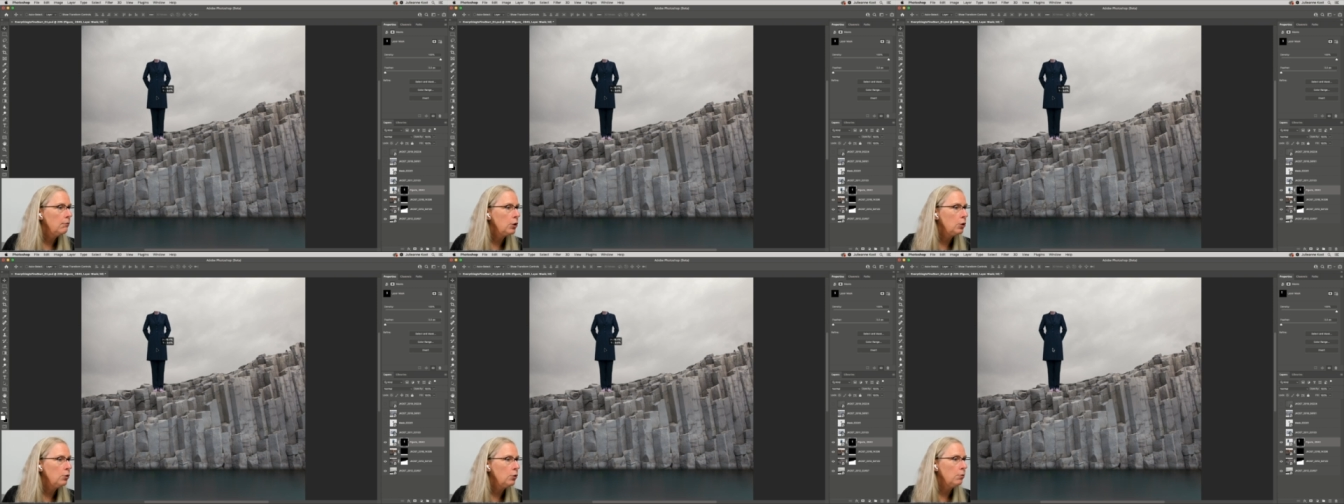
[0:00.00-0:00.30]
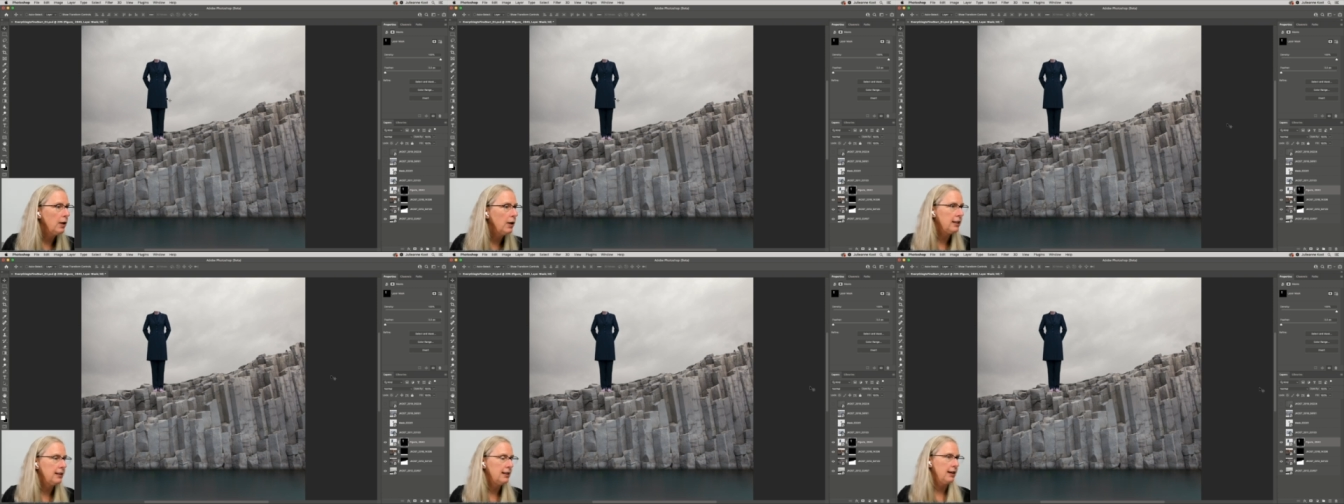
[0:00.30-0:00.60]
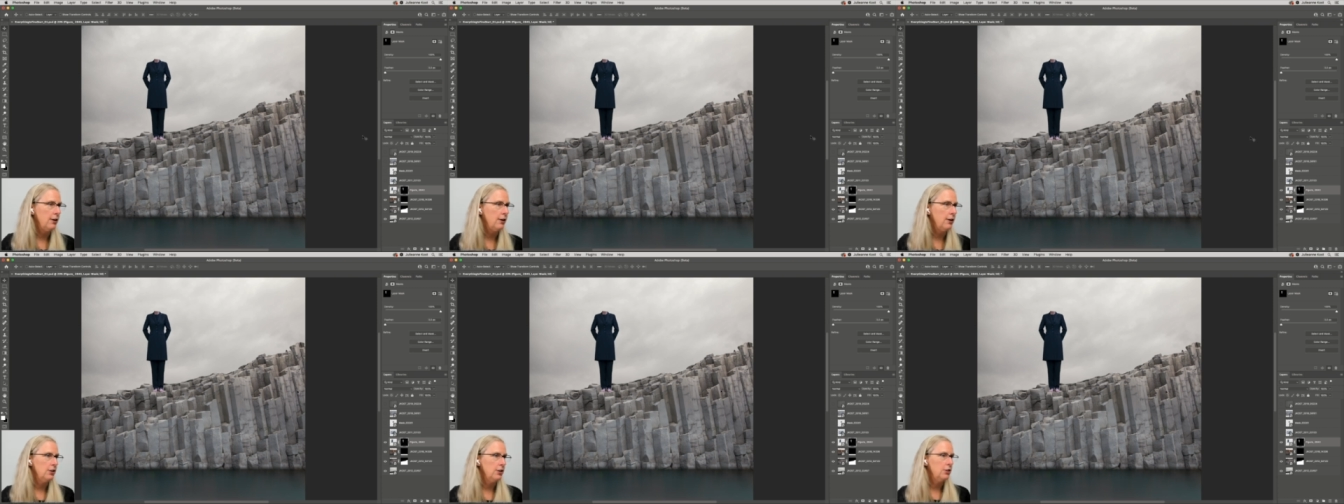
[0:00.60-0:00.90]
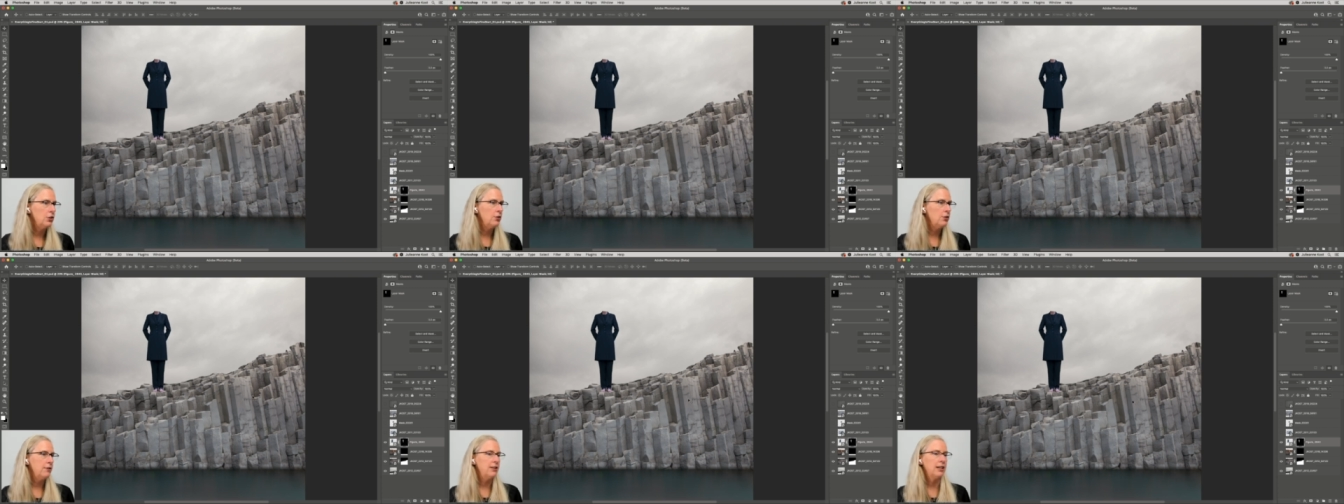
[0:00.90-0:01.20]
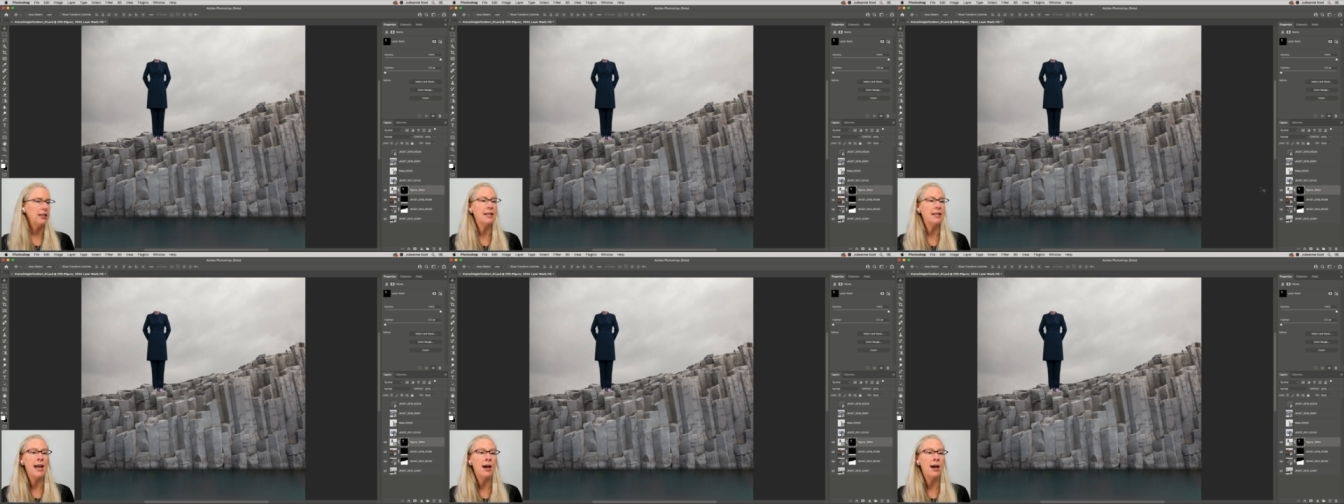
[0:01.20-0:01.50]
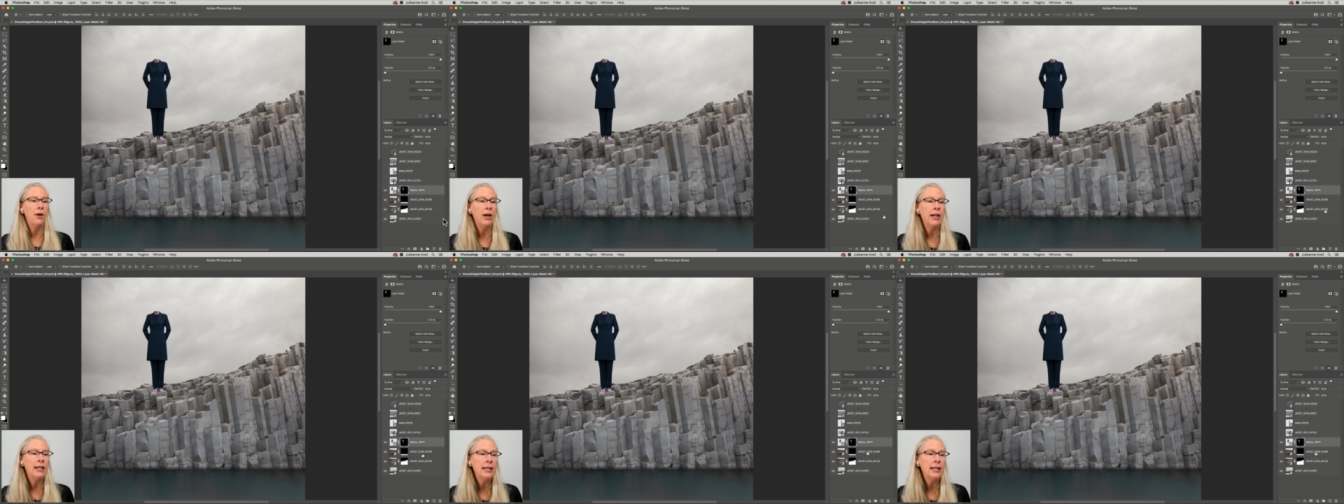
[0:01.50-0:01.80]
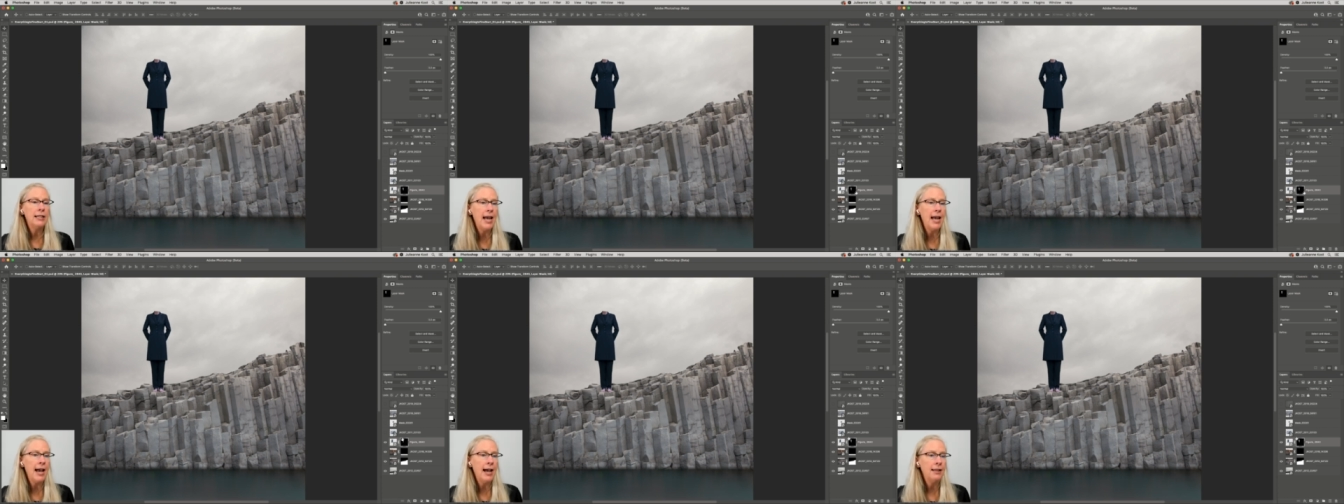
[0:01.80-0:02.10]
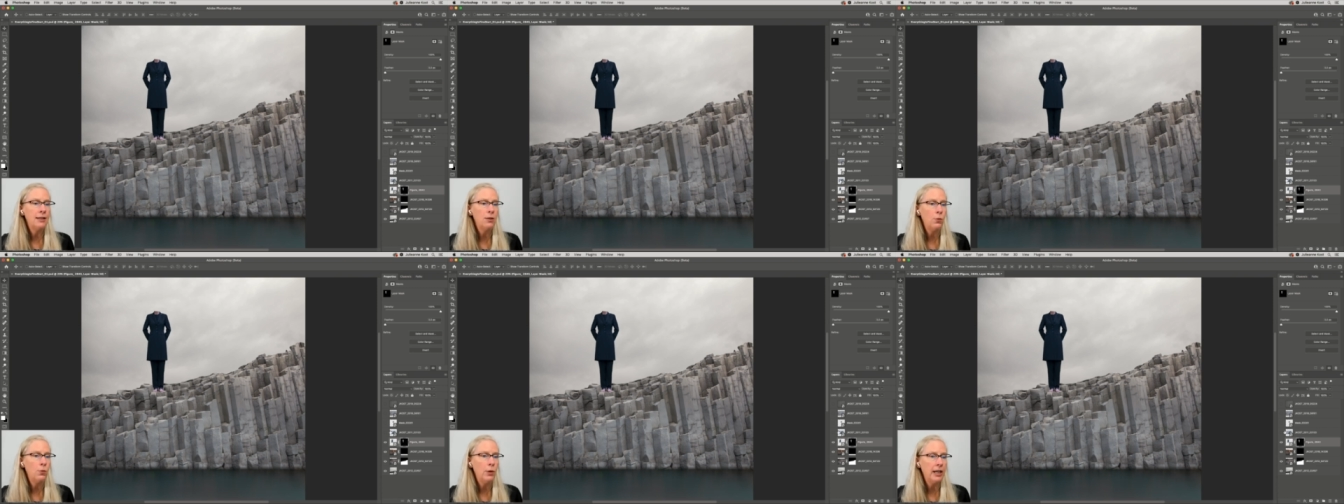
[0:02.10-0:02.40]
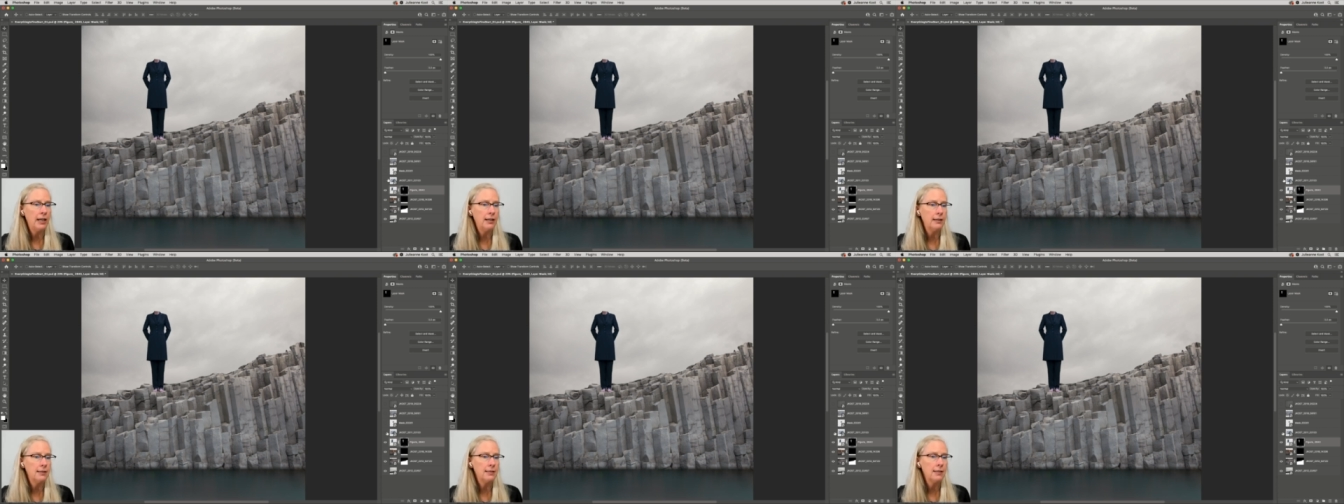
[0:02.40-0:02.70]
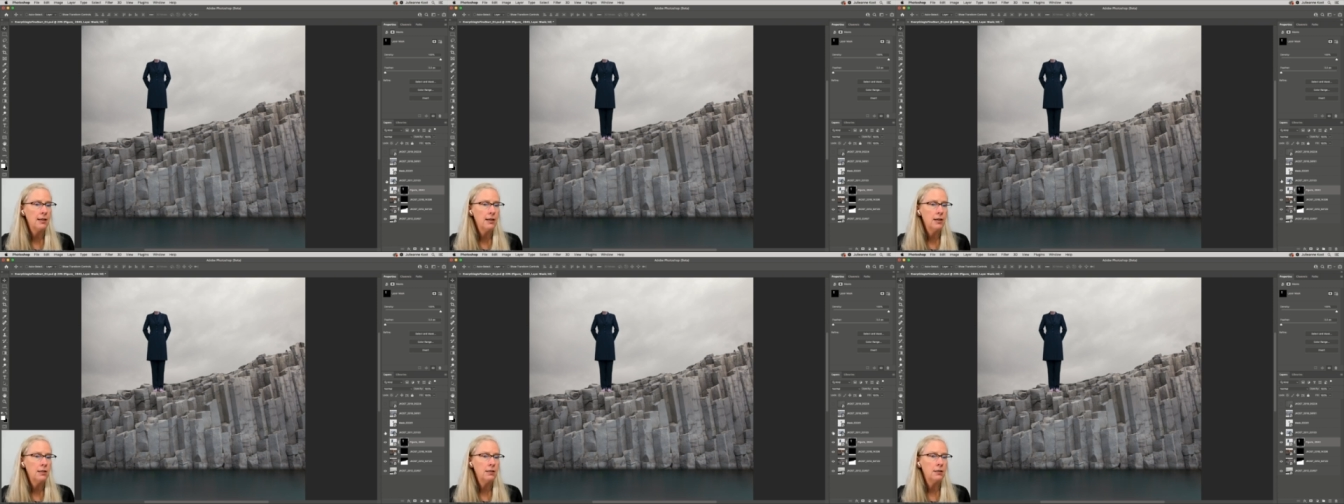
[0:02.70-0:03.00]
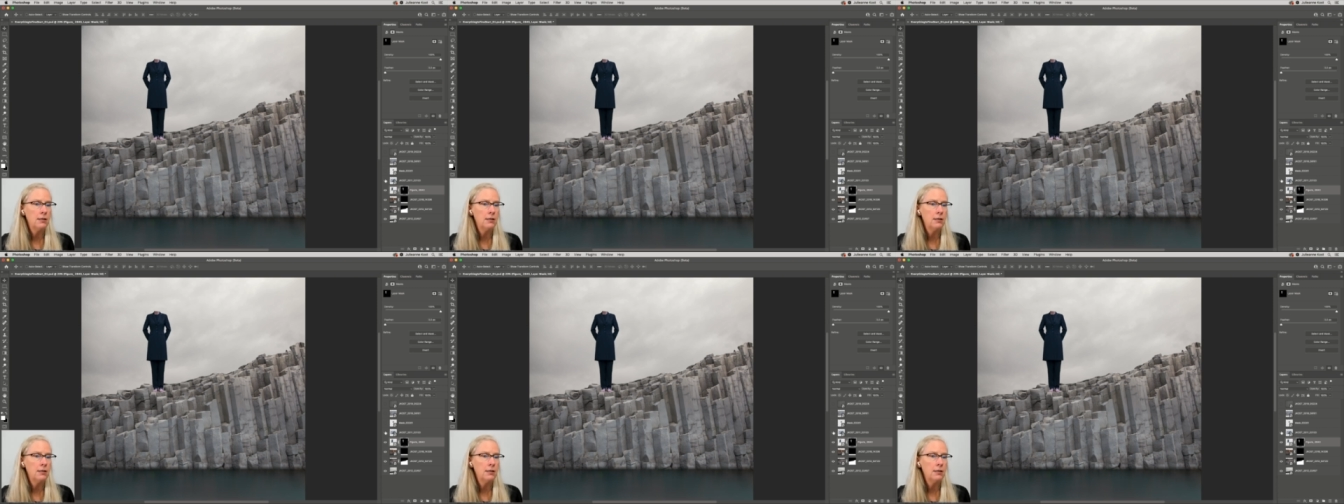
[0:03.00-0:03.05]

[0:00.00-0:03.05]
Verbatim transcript: Boom, right there. Terrific. Now I need to add the wings.